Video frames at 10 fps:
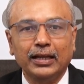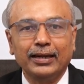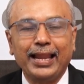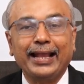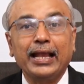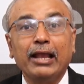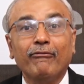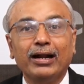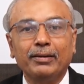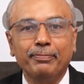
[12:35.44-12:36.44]
like
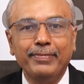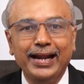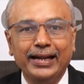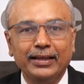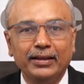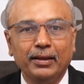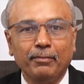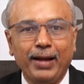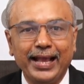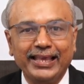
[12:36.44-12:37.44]
avert
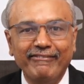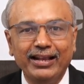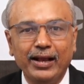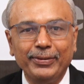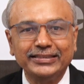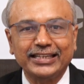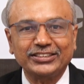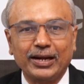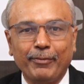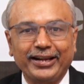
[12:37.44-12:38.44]
mate by giving up his
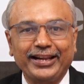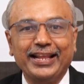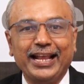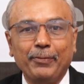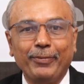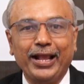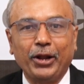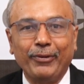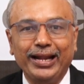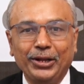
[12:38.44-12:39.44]
extra material. He can play
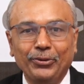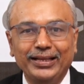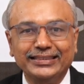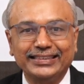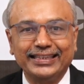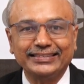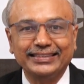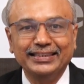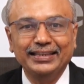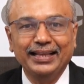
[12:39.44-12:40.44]
queen into e6.
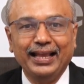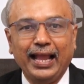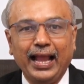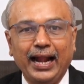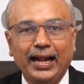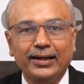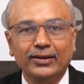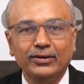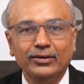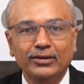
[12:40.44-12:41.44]
And
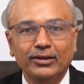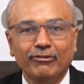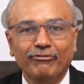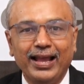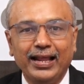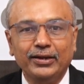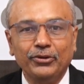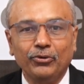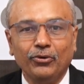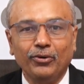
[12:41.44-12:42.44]
when,
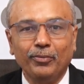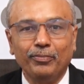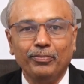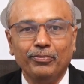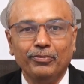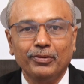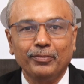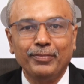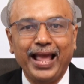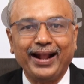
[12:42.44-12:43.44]

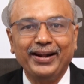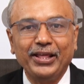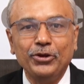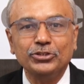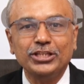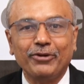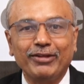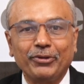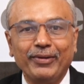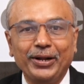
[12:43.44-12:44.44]
black continues here
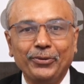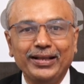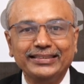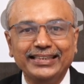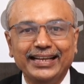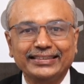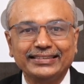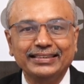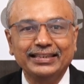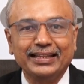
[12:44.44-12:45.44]
with queen into
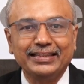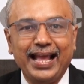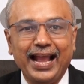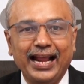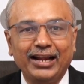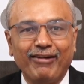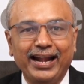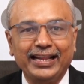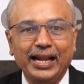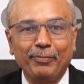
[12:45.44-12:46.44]
e6, then
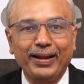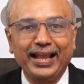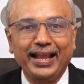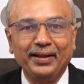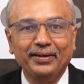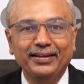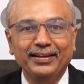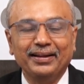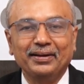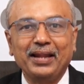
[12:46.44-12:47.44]
white can play
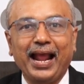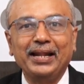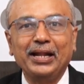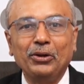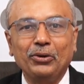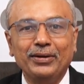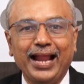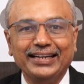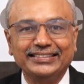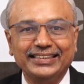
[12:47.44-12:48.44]
knight
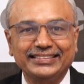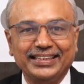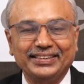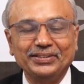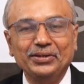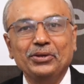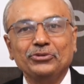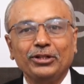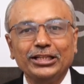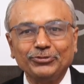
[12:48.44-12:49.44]
c6.
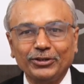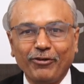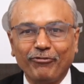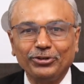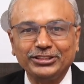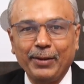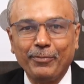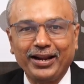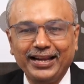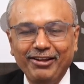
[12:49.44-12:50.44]
So this was of course
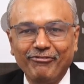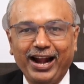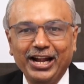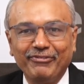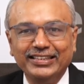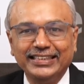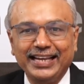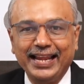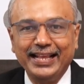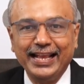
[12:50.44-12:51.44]
temporary. White wins in
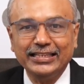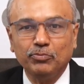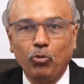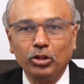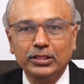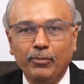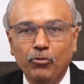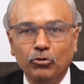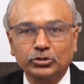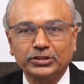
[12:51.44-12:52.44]
any case. Both the
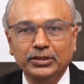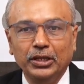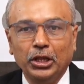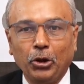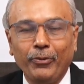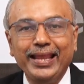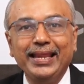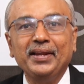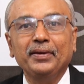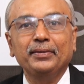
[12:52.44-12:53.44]
moves,
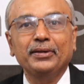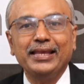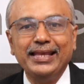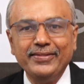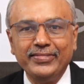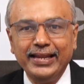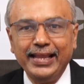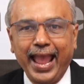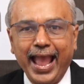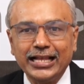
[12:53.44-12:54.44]
queen
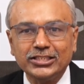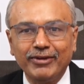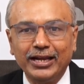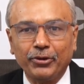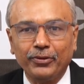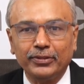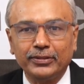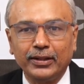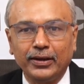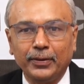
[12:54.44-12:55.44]
e3 as well
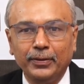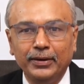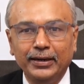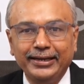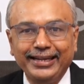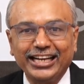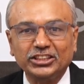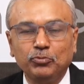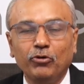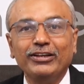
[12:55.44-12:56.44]
the
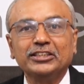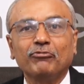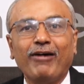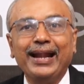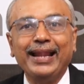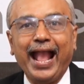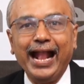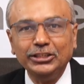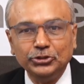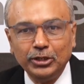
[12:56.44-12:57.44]
text move which white
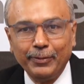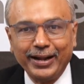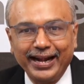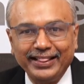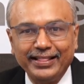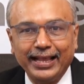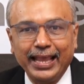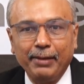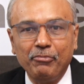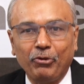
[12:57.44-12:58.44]
actually played in the
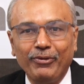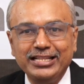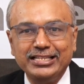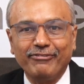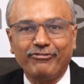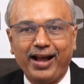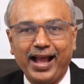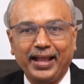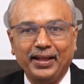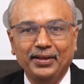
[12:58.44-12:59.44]
game, queen
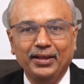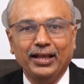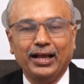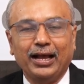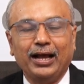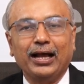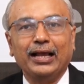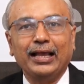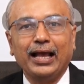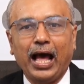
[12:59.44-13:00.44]
g5,
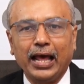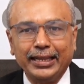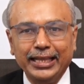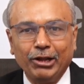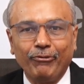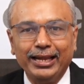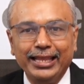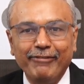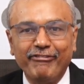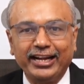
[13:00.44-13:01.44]
are equally
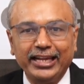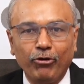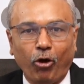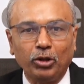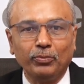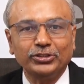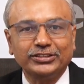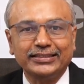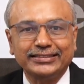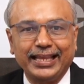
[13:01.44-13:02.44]
effective, almost
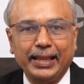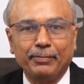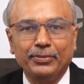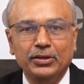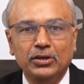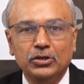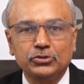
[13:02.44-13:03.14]
the same.